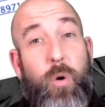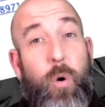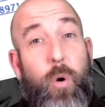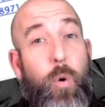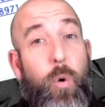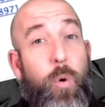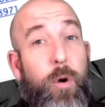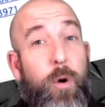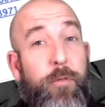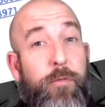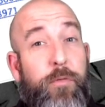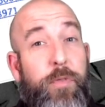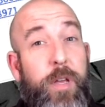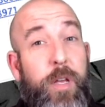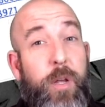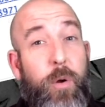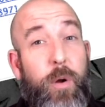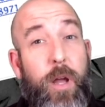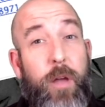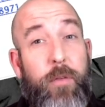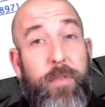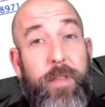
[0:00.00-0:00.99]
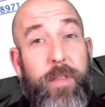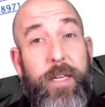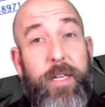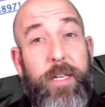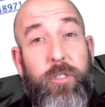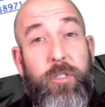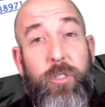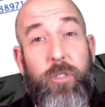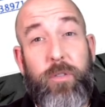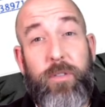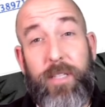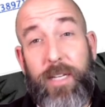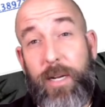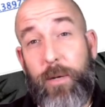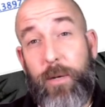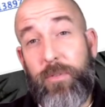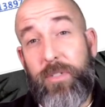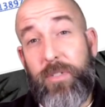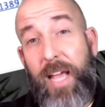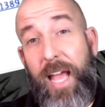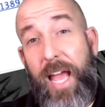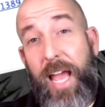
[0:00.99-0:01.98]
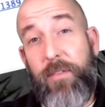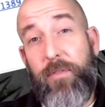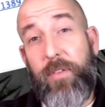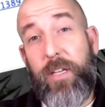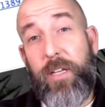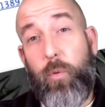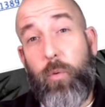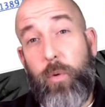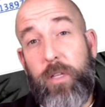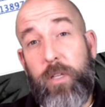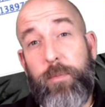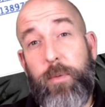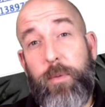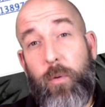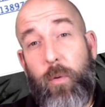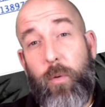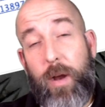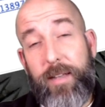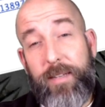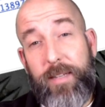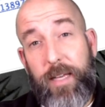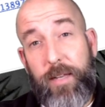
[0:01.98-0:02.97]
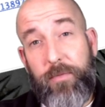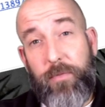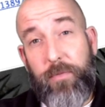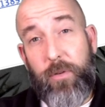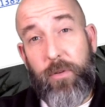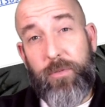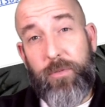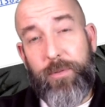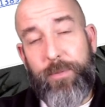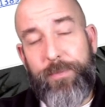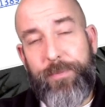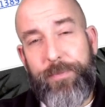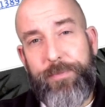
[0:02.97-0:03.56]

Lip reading: or figure out the issue that I was having with my Wyze headphones.